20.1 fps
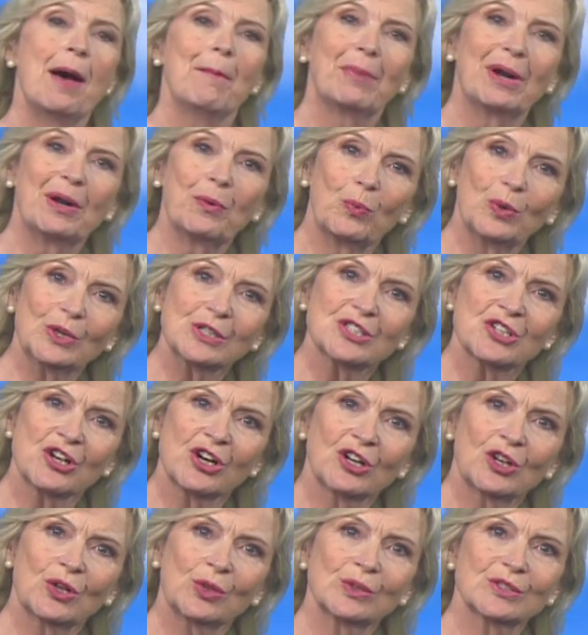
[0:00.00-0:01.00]
but it will
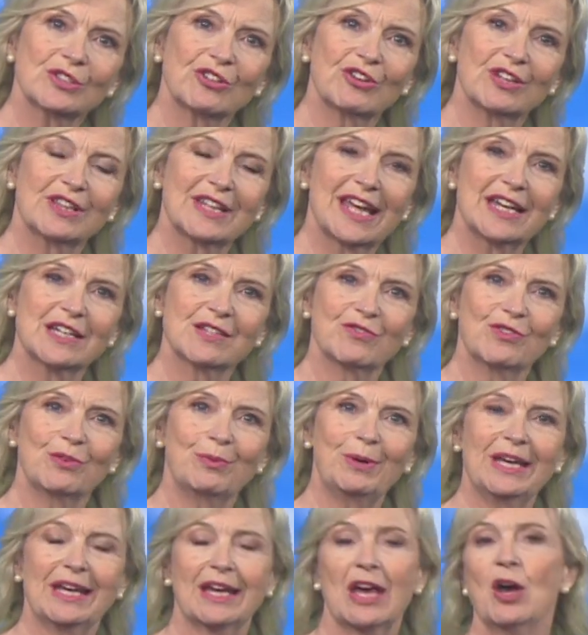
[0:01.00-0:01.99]
turn colder at the end of the
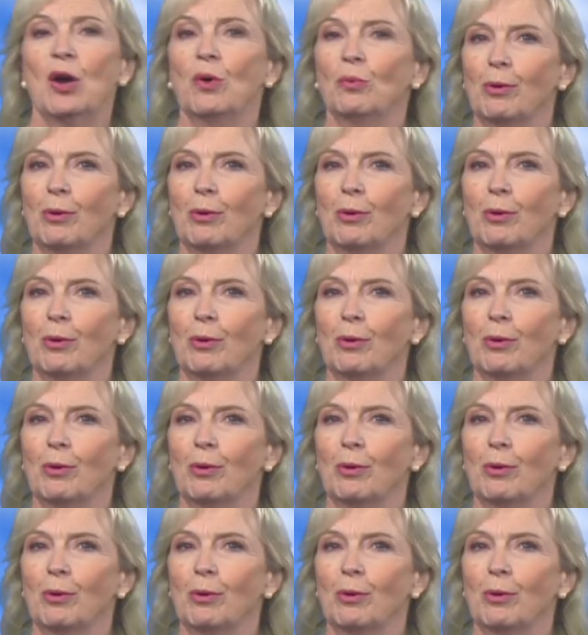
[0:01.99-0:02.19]
week.